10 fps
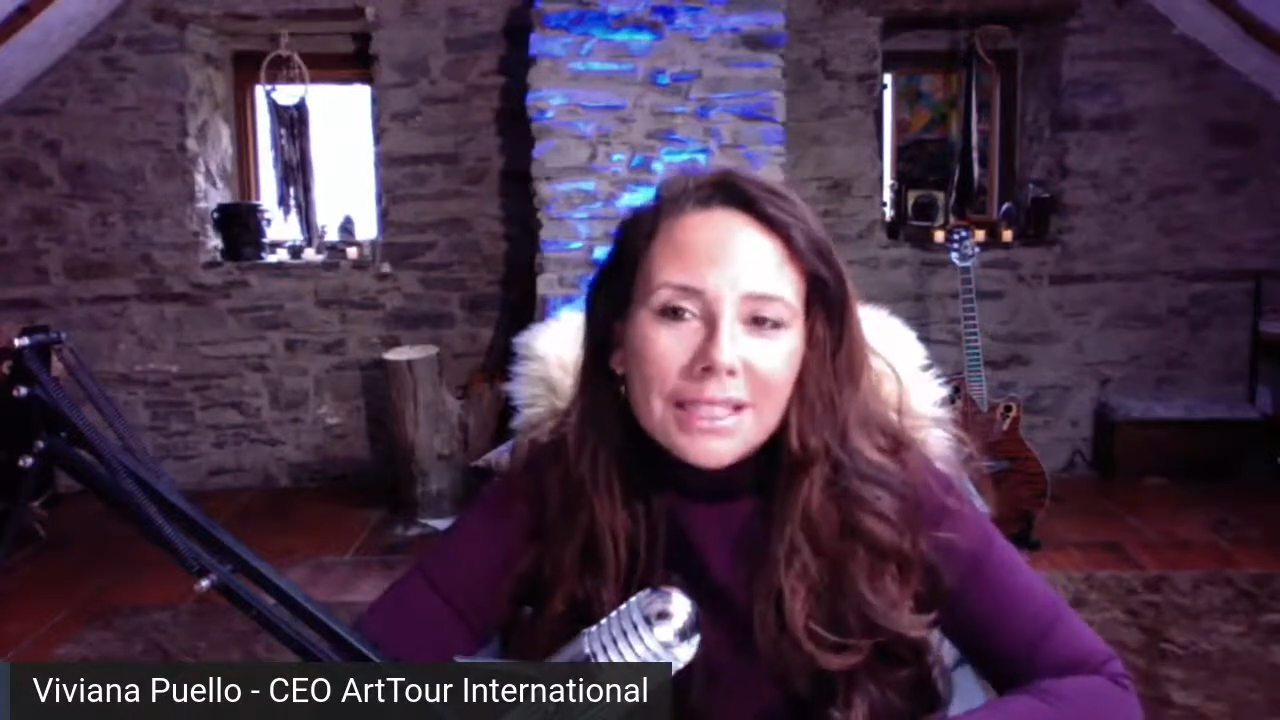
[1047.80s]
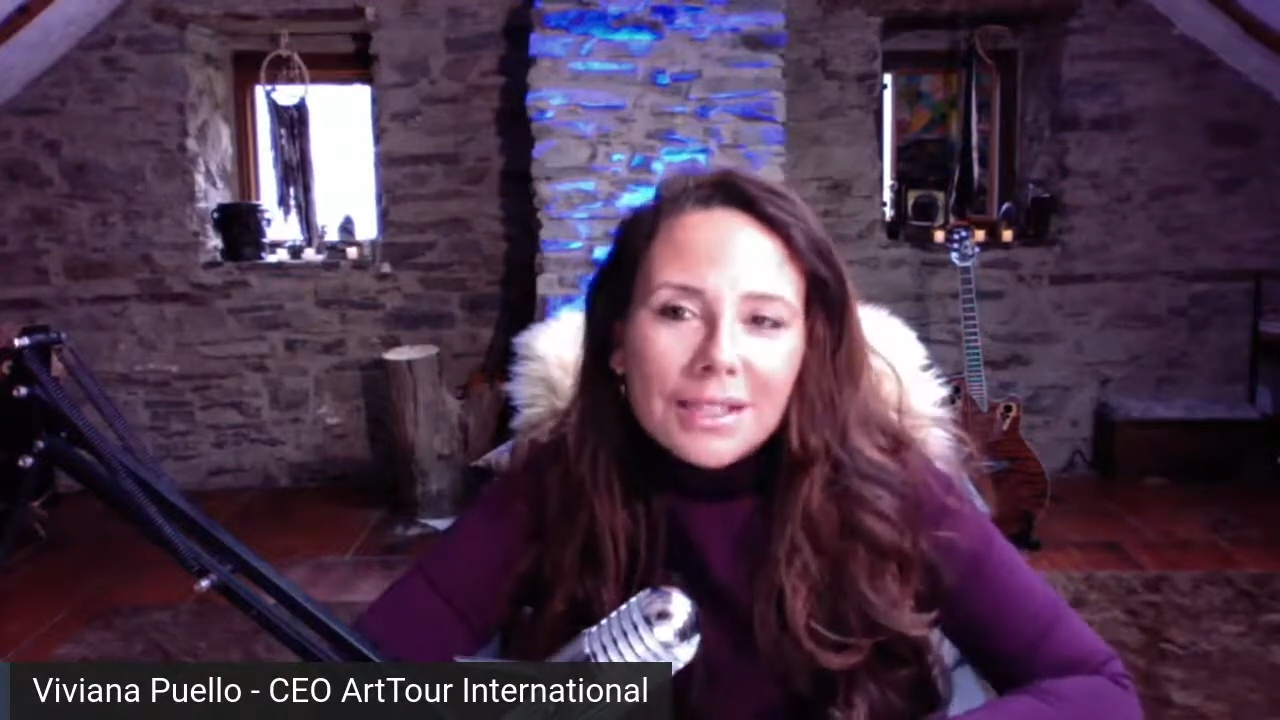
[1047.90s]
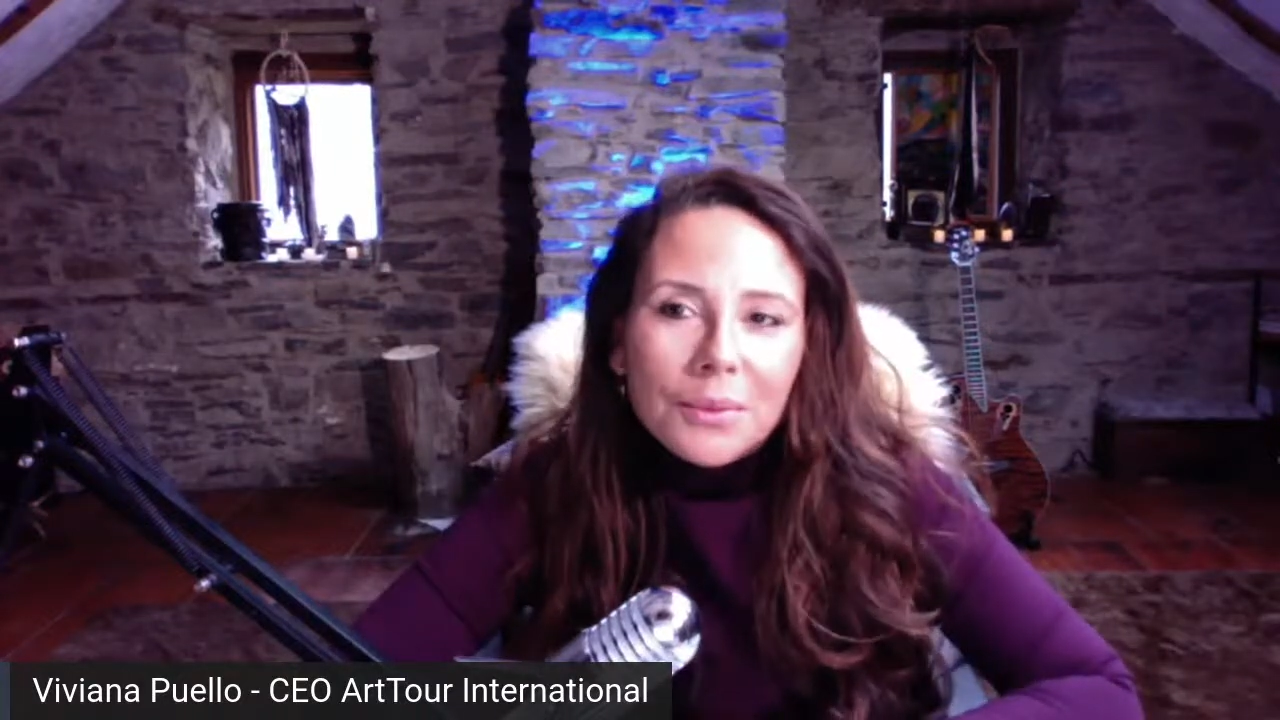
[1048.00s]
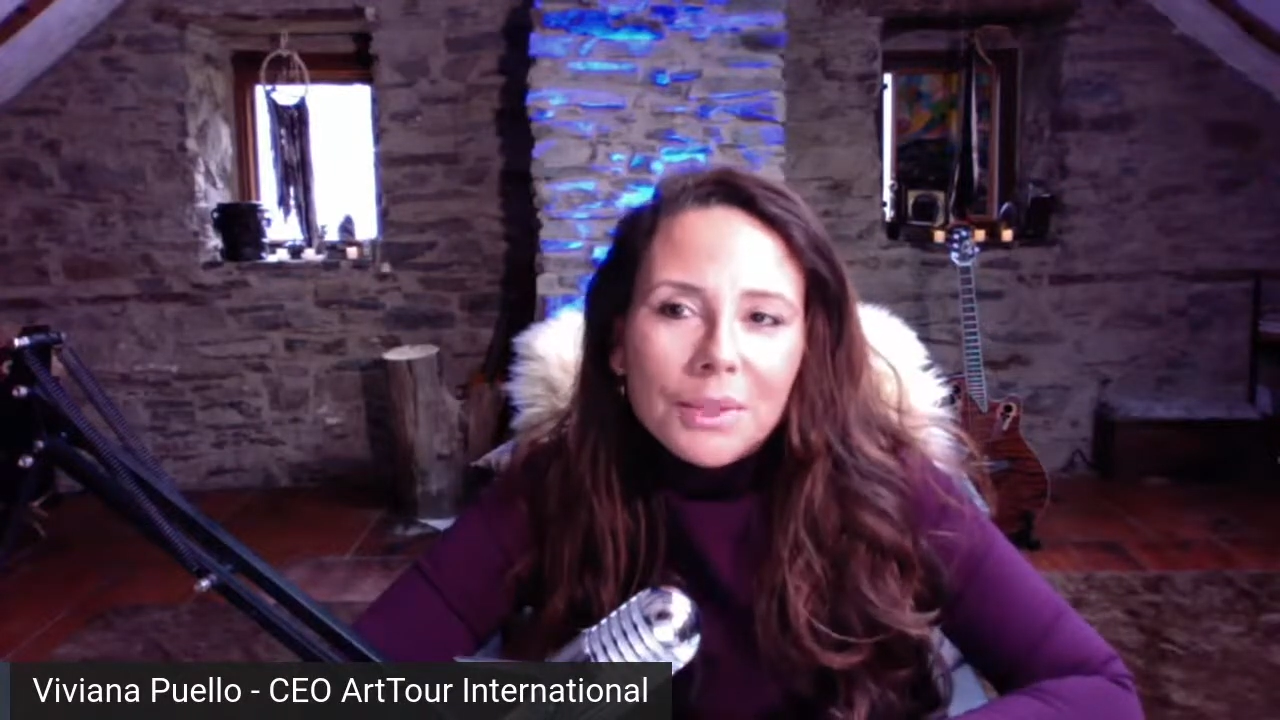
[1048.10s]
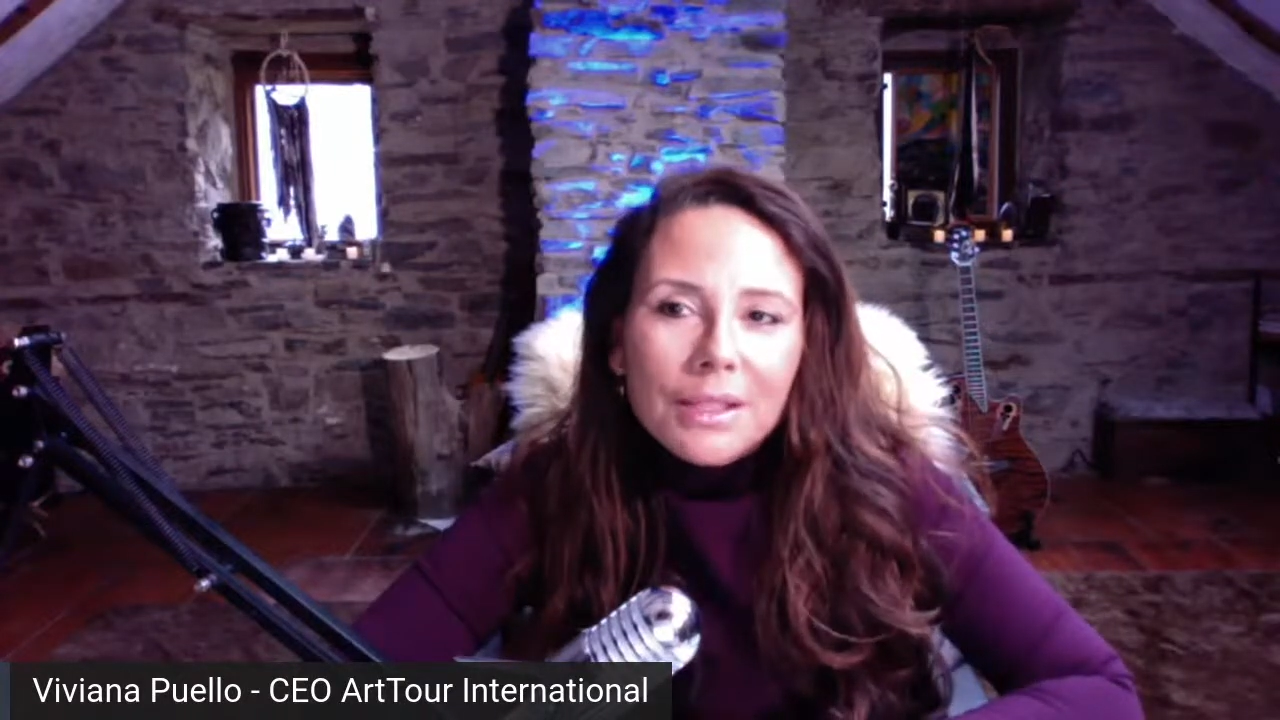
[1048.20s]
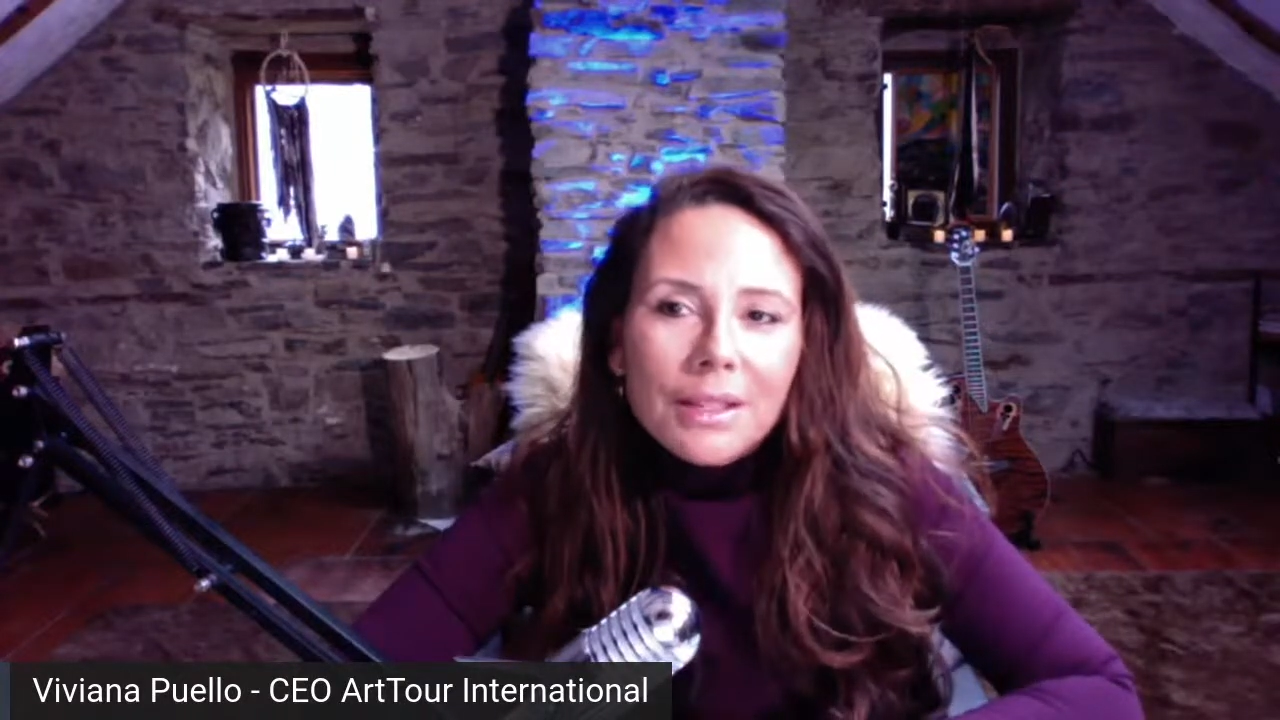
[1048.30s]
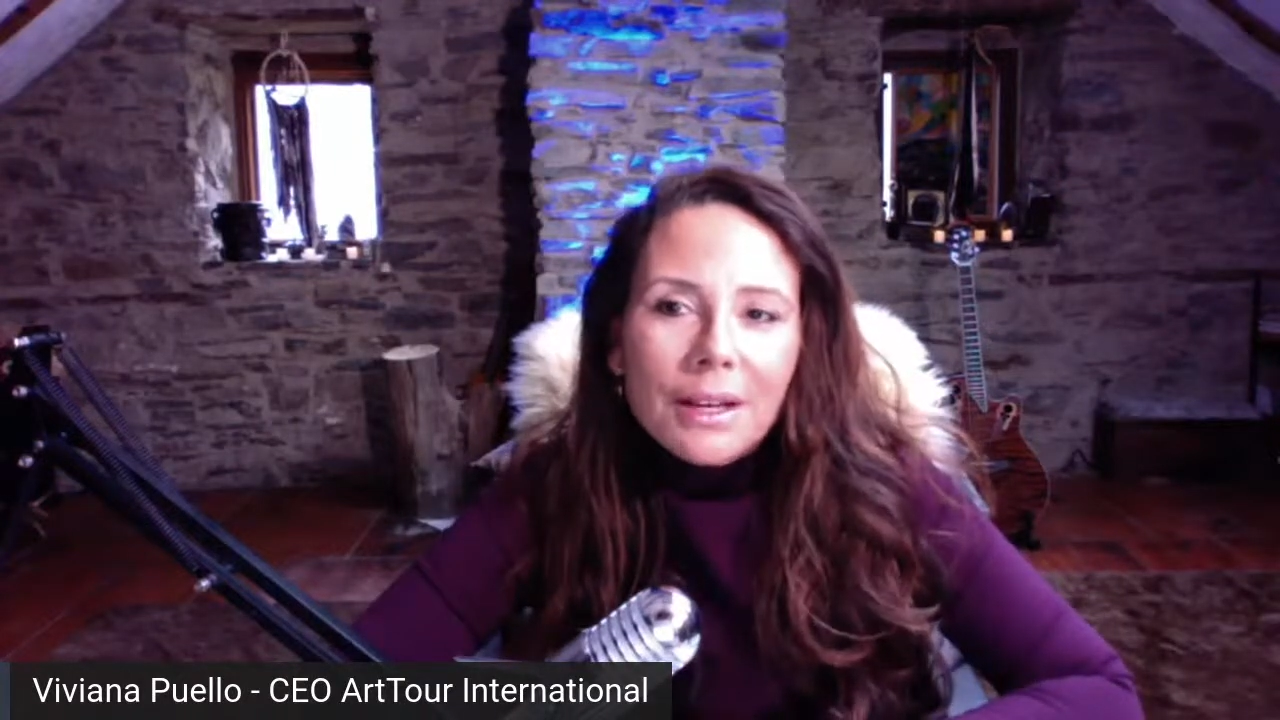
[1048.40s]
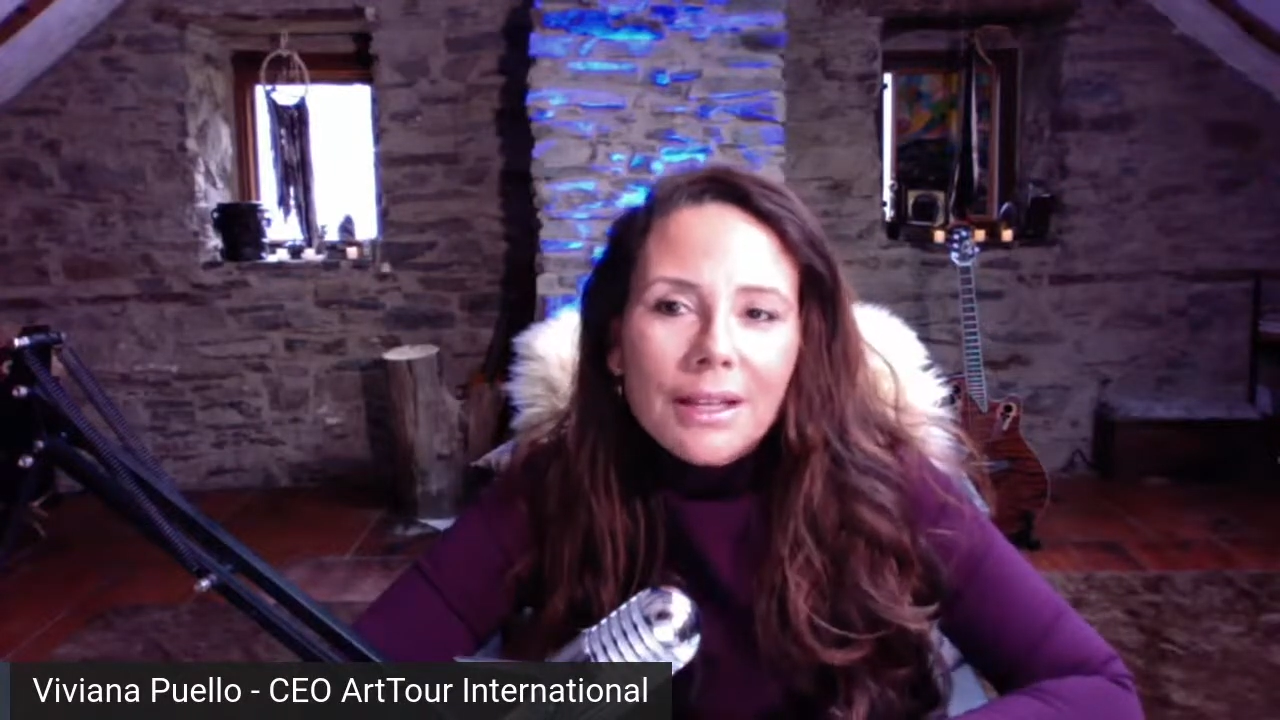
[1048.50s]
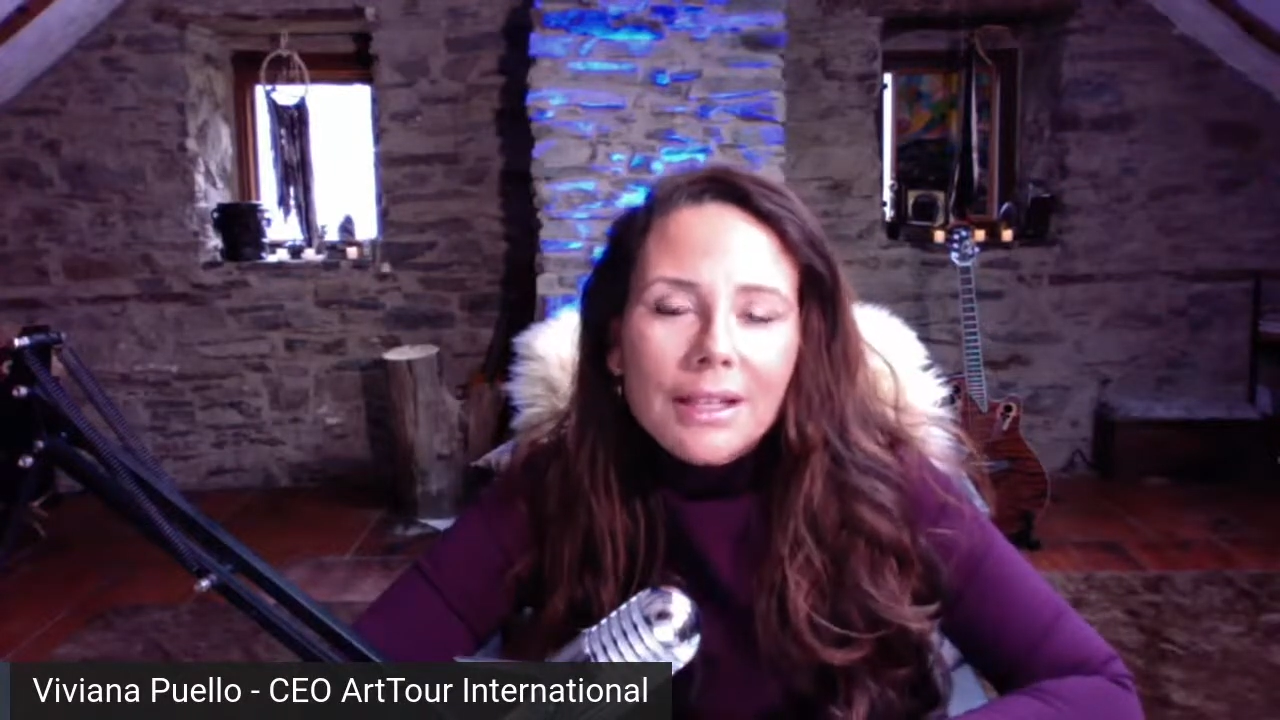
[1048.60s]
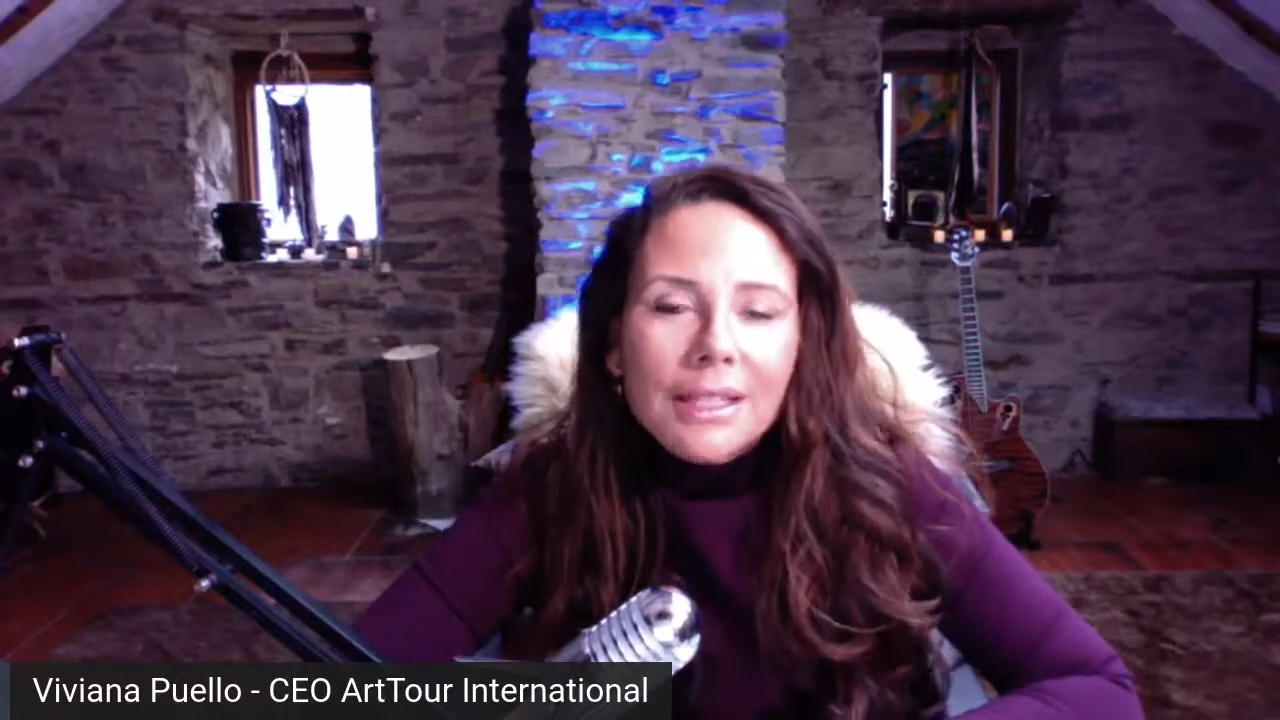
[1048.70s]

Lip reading: We are